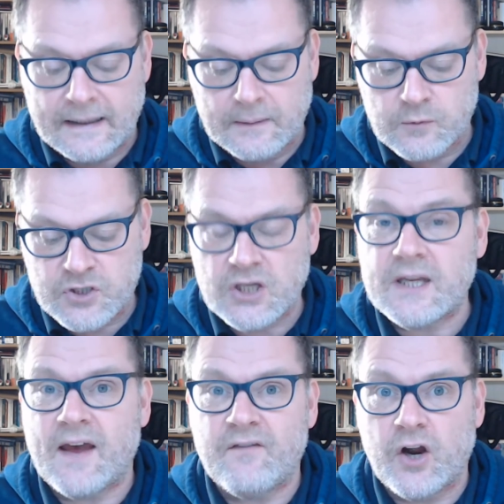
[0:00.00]
which you can
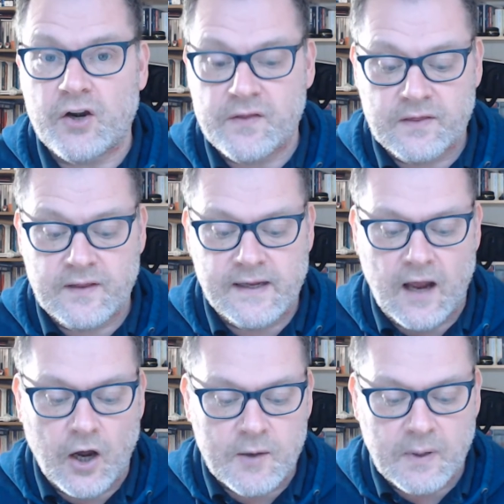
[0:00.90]
get via the
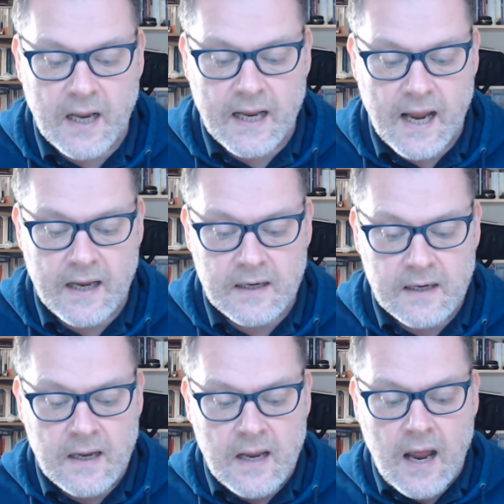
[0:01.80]
iPlayer.
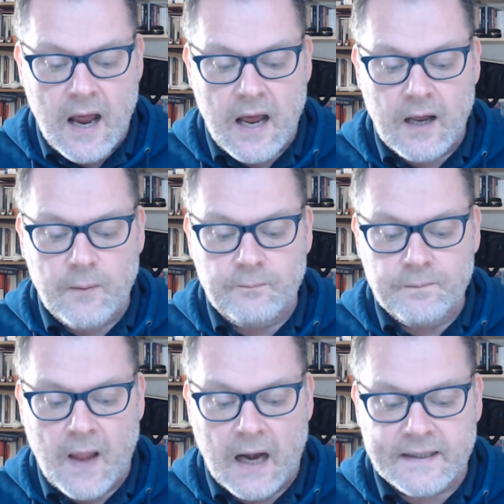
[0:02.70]
And
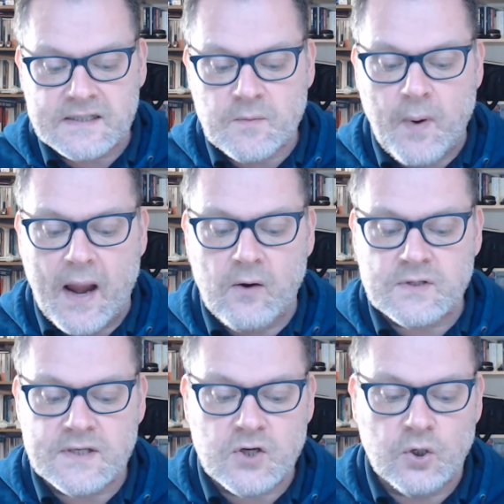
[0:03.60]
it's
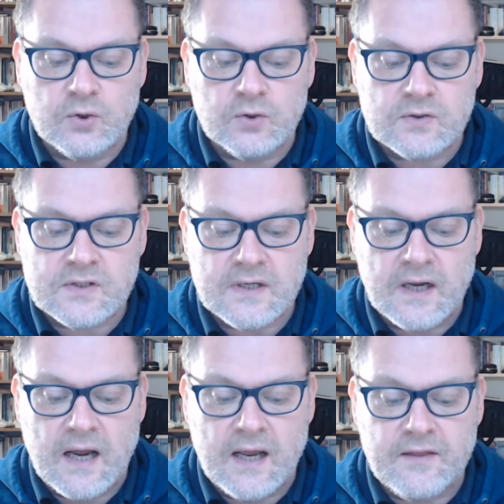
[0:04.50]
called
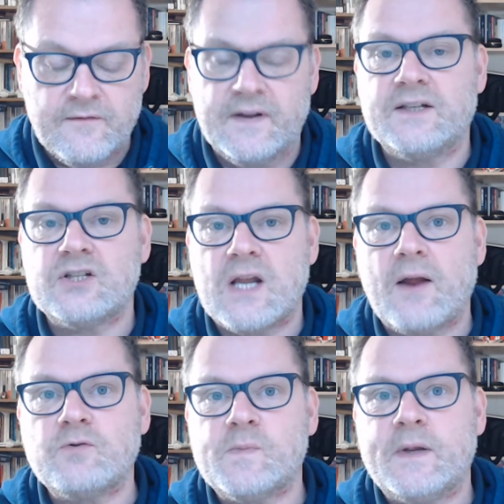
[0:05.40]
The Village
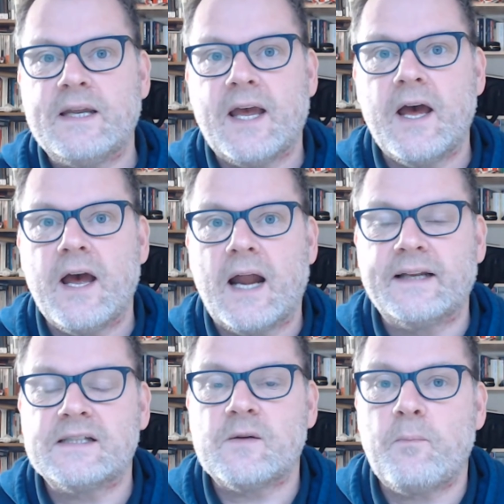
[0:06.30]
Loudspeaker, and
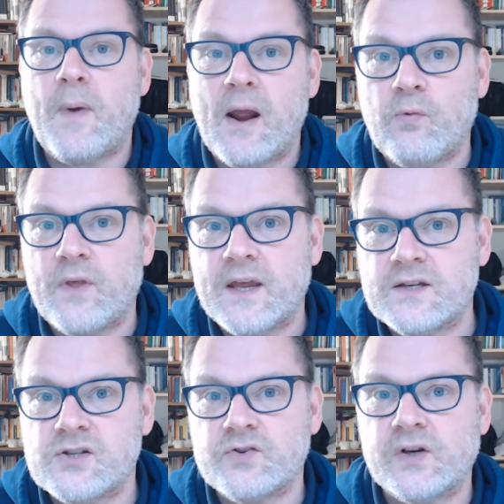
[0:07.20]
it's about the
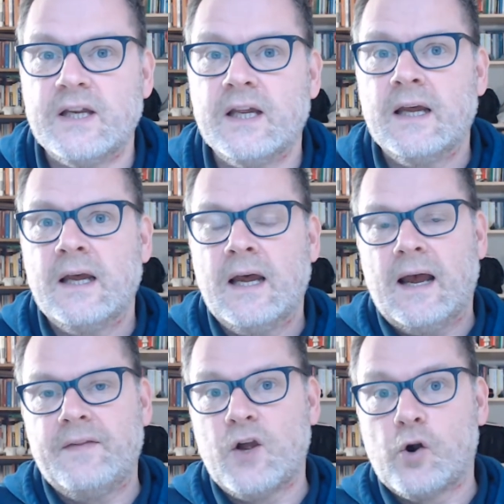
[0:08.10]
history
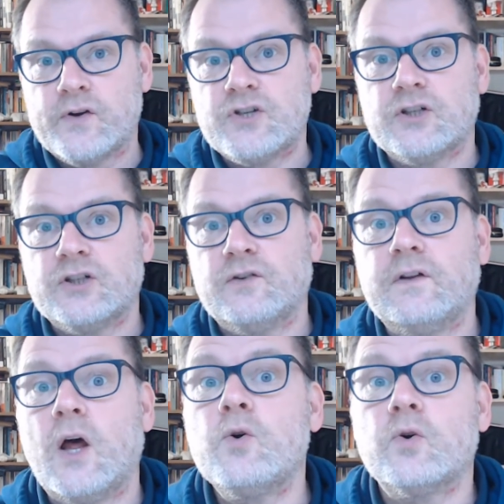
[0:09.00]
and the origin of
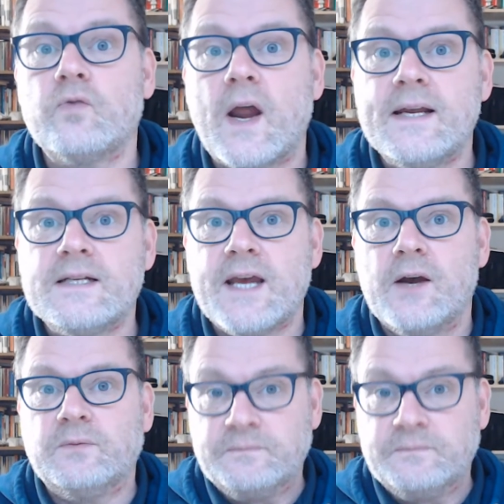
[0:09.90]
local radio